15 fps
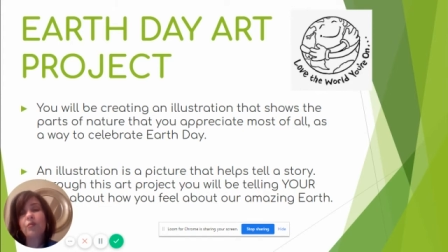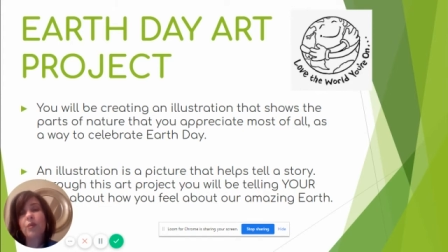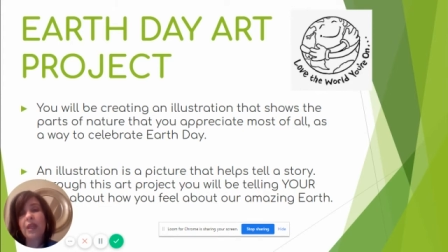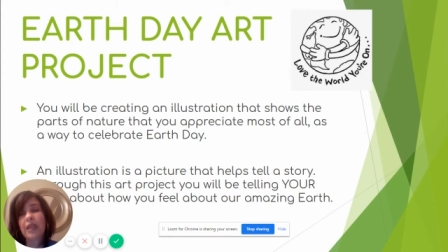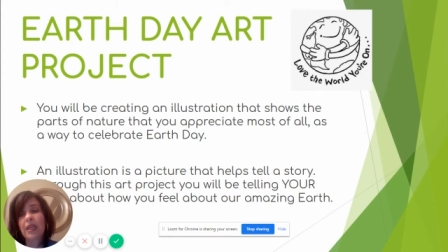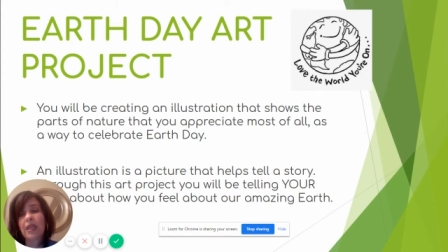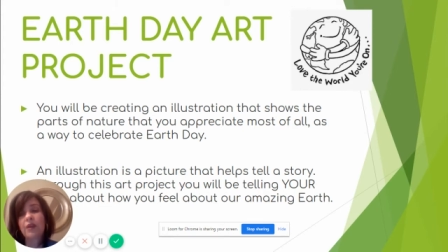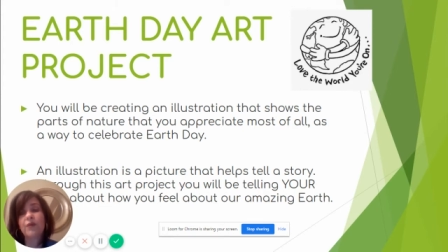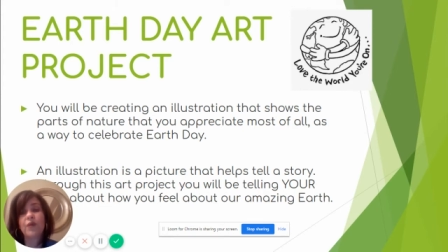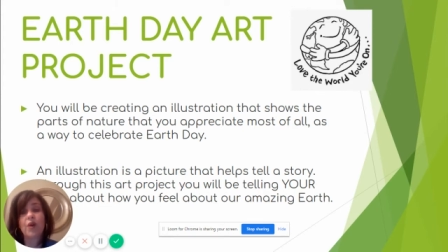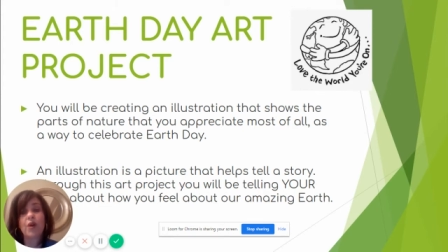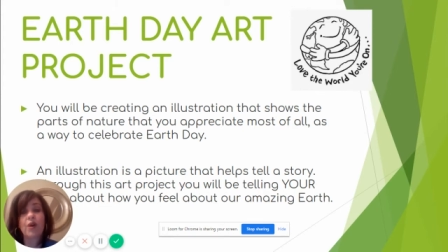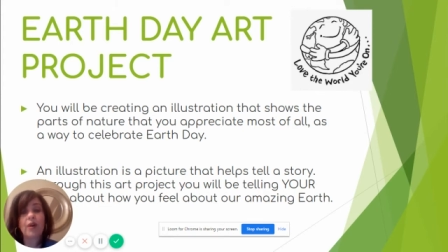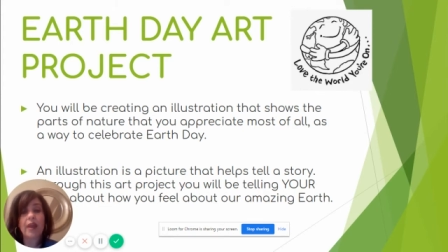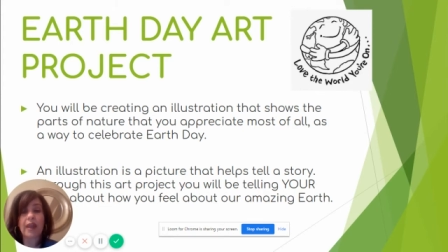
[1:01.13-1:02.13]

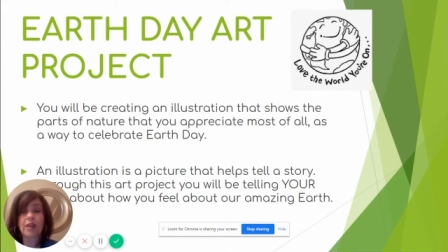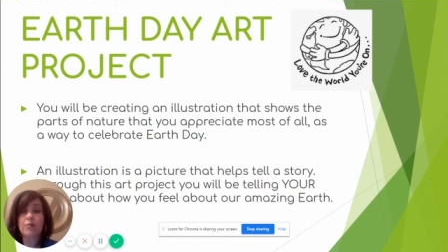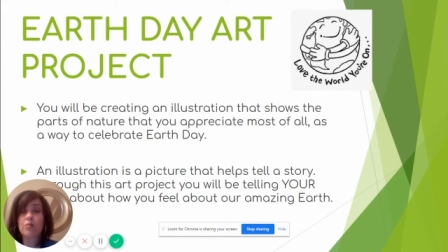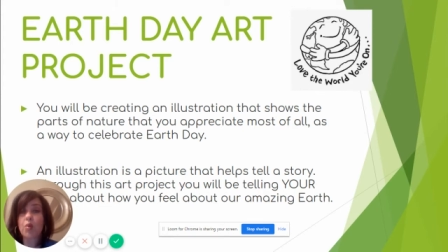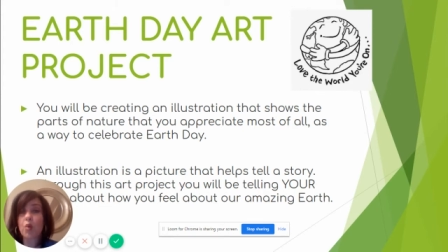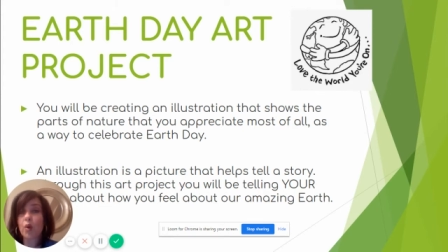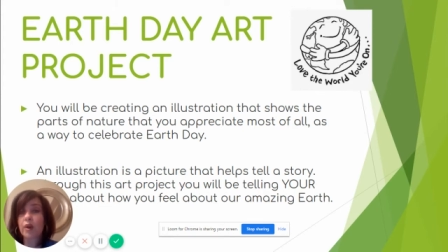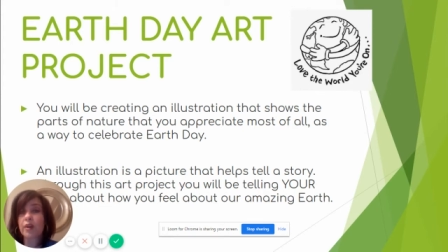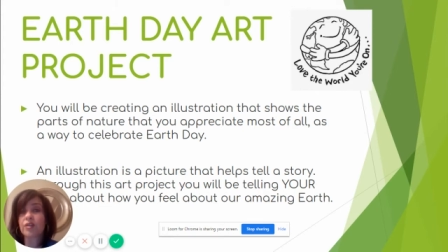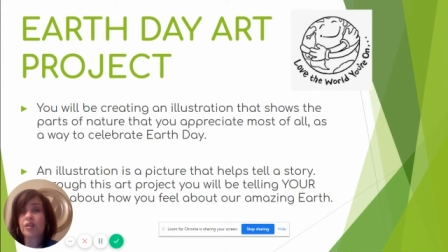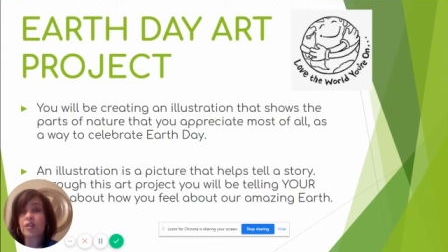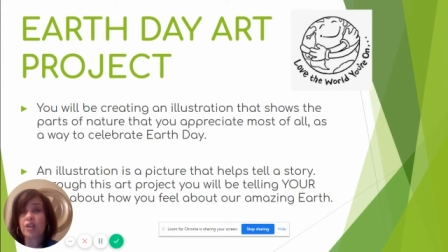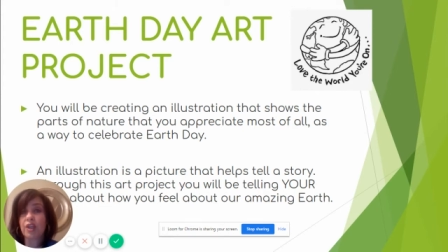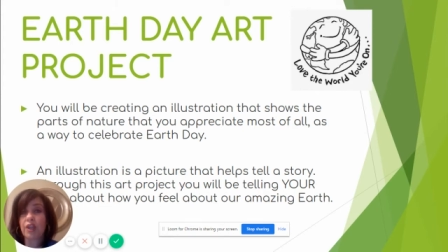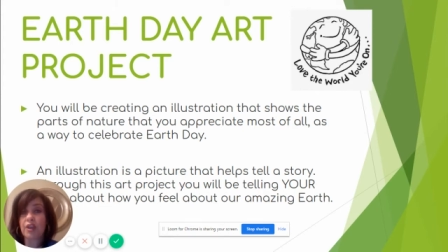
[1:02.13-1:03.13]
meaningful and
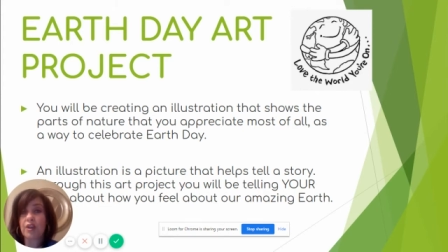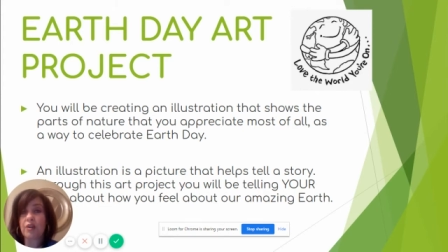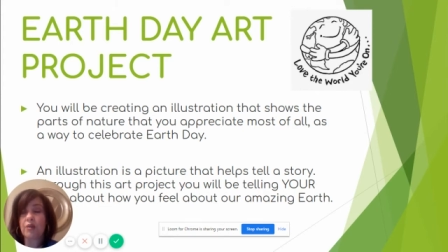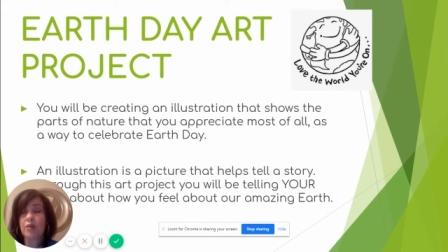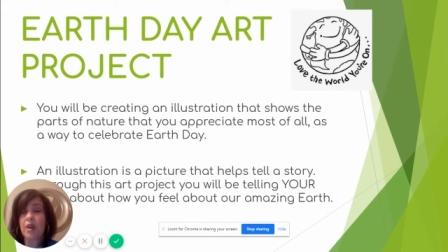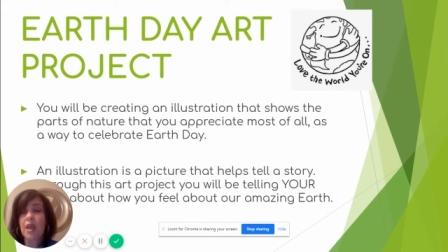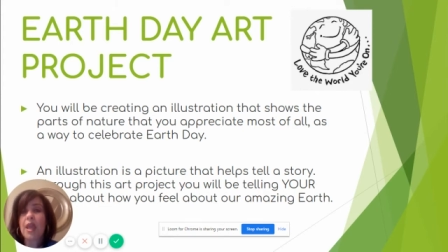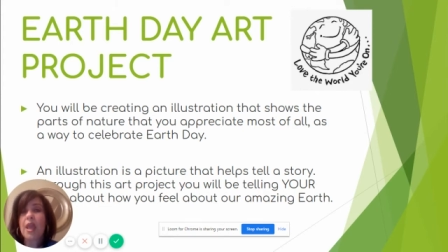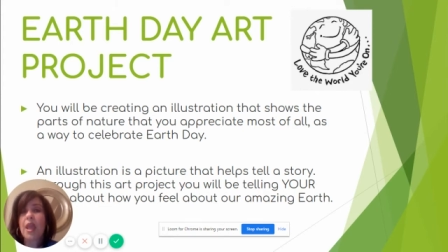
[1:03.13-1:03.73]
important to you.